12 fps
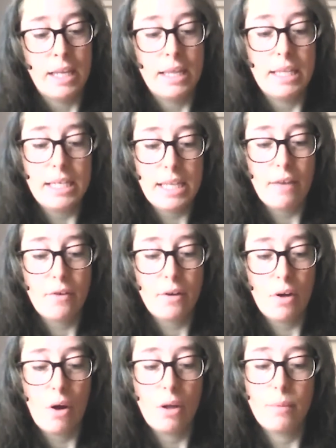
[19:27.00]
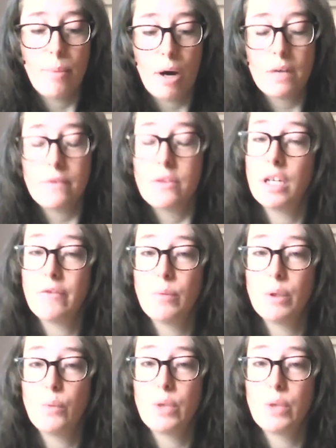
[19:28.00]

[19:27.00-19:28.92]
This effort on the part of the government